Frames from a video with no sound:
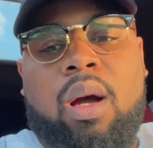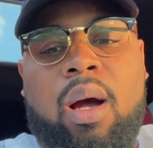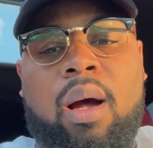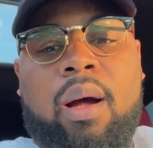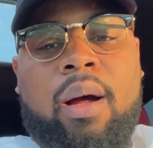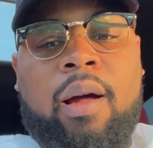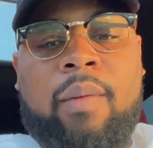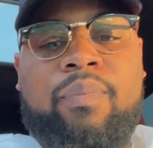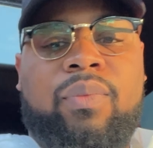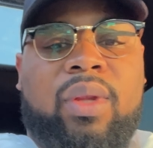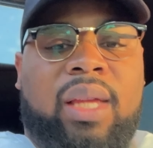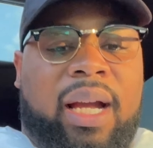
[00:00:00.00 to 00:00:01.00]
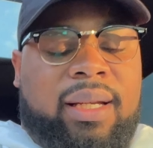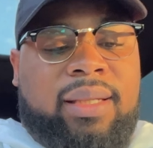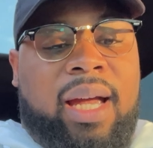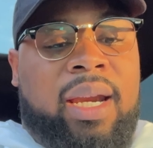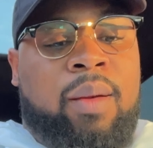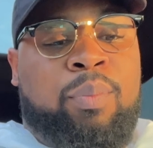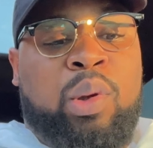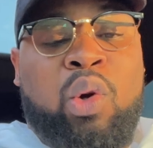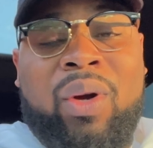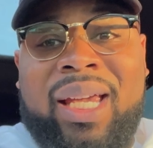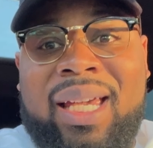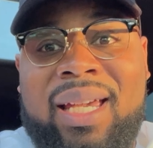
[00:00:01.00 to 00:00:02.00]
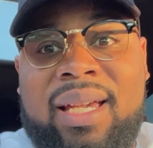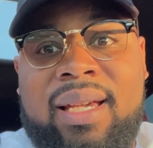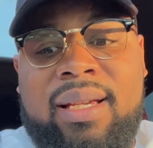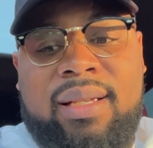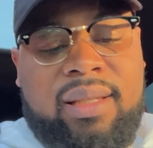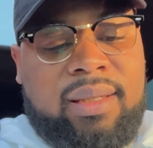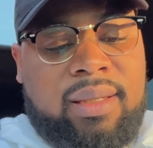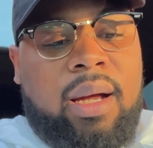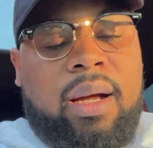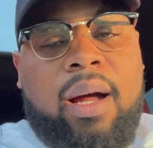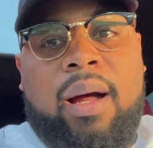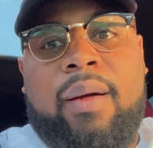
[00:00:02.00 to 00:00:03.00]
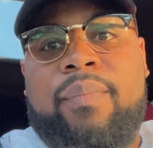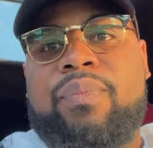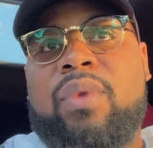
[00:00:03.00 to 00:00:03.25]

Um, like I said, employees, um,